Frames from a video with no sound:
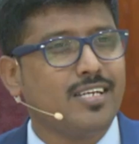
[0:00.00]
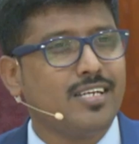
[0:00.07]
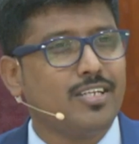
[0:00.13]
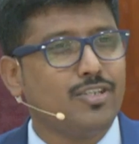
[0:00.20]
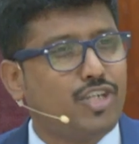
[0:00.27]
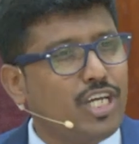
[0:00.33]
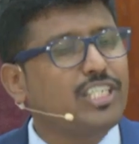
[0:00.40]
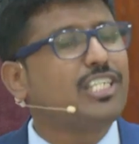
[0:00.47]

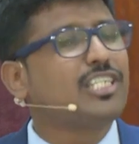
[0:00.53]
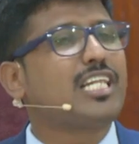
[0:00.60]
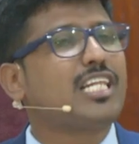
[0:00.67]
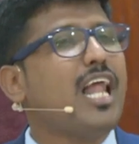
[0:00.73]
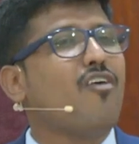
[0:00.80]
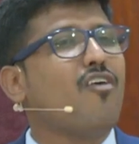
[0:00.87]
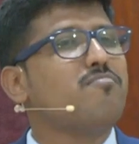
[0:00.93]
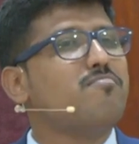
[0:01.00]
Jesus
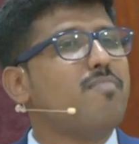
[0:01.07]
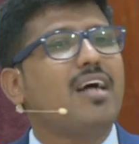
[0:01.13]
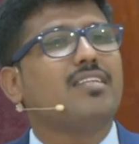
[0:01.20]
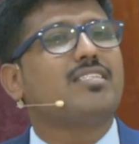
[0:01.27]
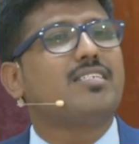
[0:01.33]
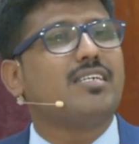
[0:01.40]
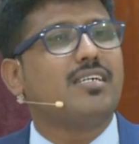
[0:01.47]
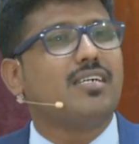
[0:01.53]
loved
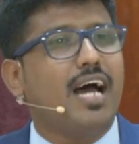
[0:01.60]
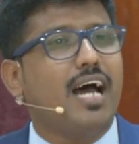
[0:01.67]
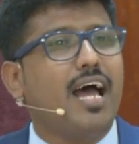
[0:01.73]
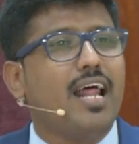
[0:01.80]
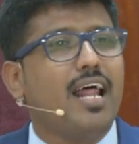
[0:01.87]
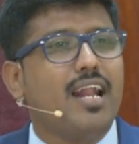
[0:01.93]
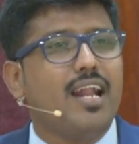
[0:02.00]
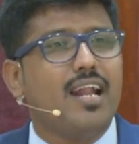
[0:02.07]
Martha
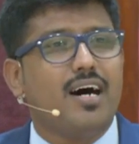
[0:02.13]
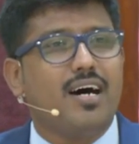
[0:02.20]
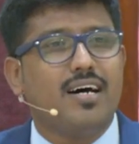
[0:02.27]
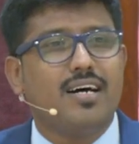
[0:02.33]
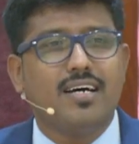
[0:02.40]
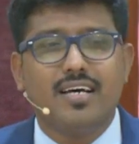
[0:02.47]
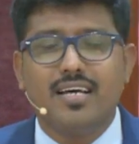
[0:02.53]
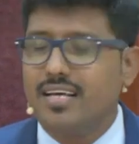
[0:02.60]
and
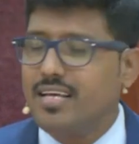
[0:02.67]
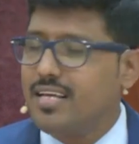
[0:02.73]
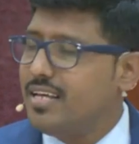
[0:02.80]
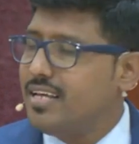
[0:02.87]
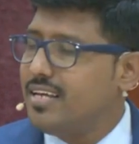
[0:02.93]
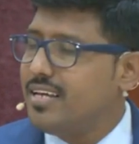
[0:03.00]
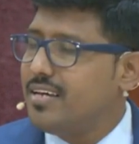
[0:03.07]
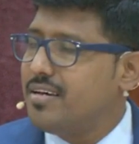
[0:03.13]

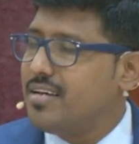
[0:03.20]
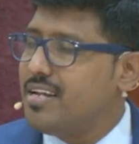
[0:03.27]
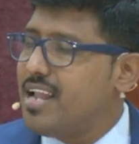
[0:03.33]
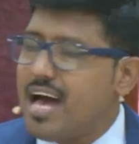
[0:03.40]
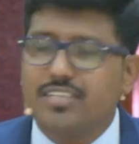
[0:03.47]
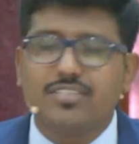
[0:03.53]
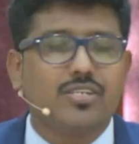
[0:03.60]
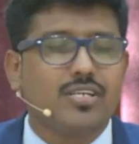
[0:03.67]

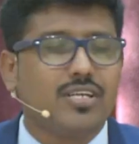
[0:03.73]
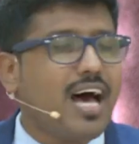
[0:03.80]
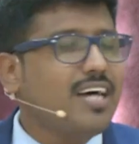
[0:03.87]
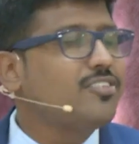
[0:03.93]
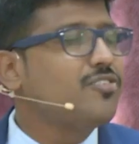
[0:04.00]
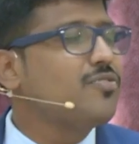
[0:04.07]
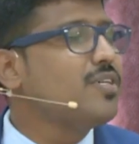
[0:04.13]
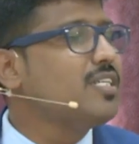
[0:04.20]

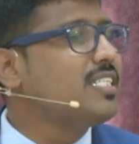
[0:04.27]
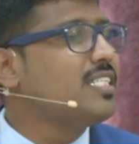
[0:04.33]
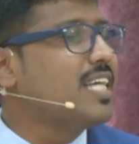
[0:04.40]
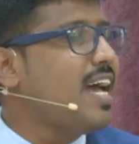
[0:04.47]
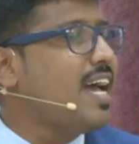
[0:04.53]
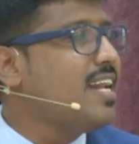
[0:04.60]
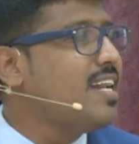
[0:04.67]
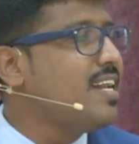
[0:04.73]
Lazarus
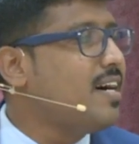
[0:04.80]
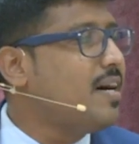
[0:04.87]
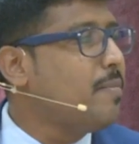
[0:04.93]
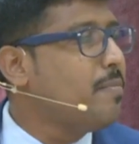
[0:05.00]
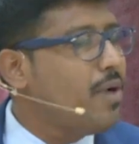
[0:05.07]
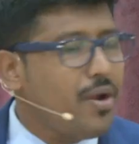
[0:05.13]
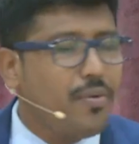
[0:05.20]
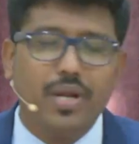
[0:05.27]
and
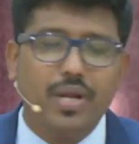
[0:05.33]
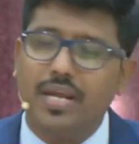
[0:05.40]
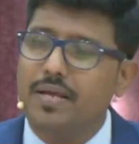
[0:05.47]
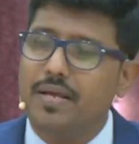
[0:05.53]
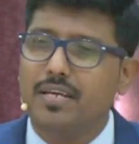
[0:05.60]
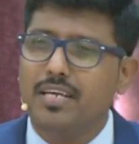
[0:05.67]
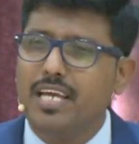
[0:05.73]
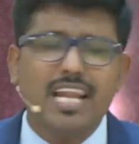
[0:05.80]
Mary.
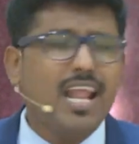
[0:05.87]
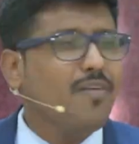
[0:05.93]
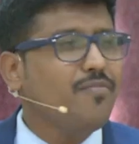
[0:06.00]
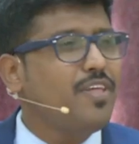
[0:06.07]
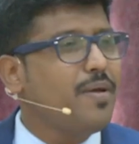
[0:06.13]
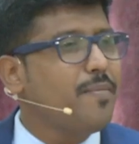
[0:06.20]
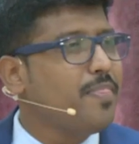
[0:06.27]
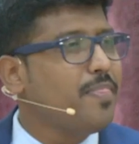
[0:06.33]
He loved
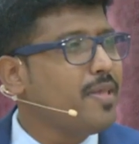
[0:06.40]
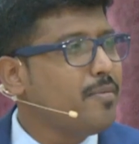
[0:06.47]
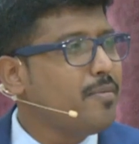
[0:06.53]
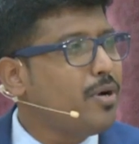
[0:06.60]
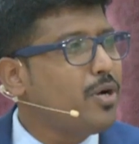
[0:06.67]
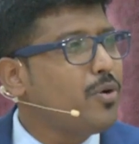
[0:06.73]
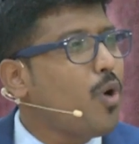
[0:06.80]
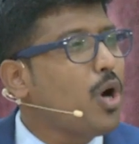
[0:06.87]
them.
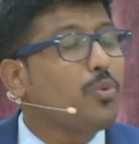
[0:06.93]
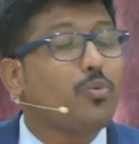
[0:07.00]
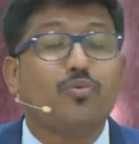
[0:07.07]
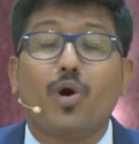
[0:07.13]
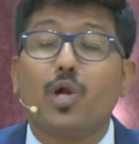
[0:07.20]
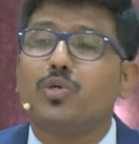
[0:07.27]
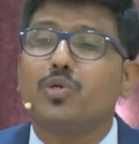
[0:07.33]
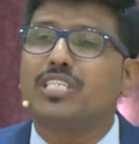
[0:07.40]
But
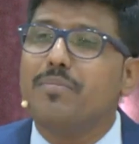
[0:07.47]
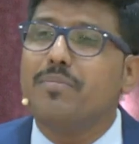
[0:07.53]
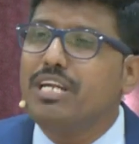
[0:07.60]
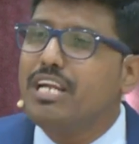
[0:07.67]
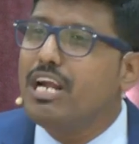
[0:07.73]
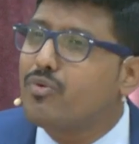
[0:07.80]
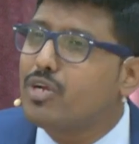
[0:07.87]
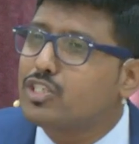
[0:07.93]
what was the
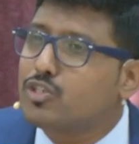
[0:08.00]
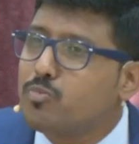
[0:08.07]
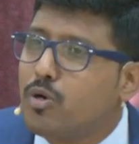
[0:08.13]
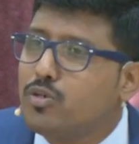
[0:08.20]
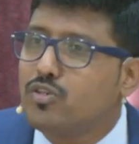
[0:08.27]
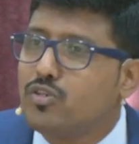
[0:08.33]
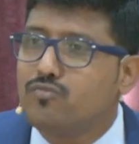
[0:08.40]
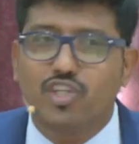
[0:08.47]
immediate
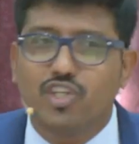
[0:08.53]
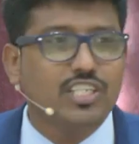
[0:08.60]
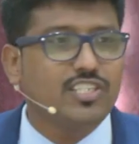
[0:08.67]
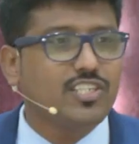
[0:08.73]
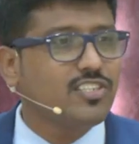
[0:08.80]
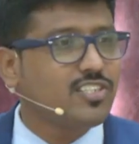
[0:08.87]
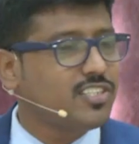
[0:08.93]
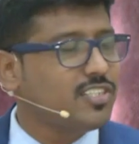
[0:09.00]
response of
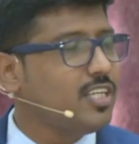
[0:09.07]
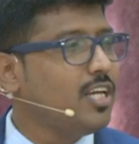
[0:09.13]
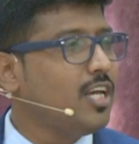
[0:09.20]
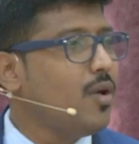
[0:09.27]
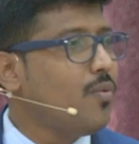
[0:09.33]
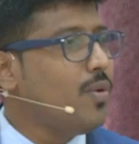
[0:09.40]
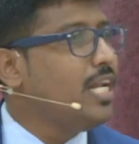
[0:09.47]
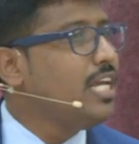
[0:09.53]
Jesus
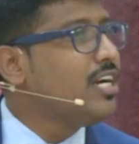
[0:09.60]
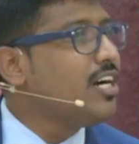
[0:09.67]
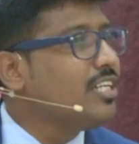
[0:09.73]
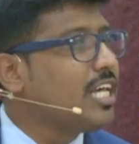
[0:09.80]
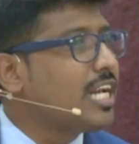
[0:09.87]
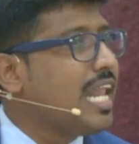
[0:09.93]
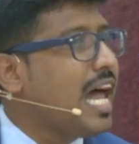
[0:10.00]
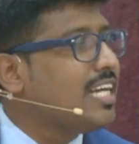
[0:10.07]
when he heard
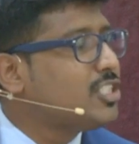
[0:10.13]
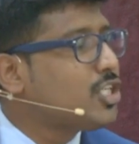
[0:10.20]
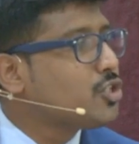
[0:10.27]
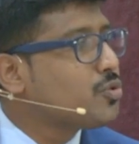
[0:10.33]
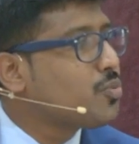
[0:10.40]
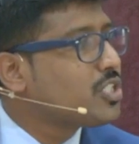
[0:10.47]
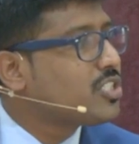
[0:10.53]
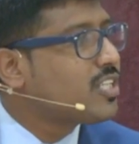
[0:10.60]
that Lazarus
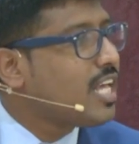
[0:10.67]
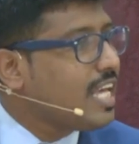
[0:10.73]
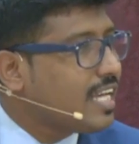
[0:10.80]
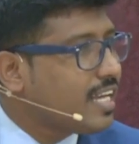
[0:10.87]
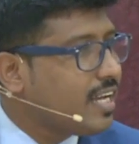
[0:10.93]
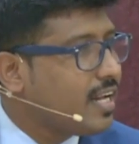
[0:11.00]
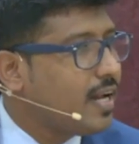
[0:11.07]
was sick?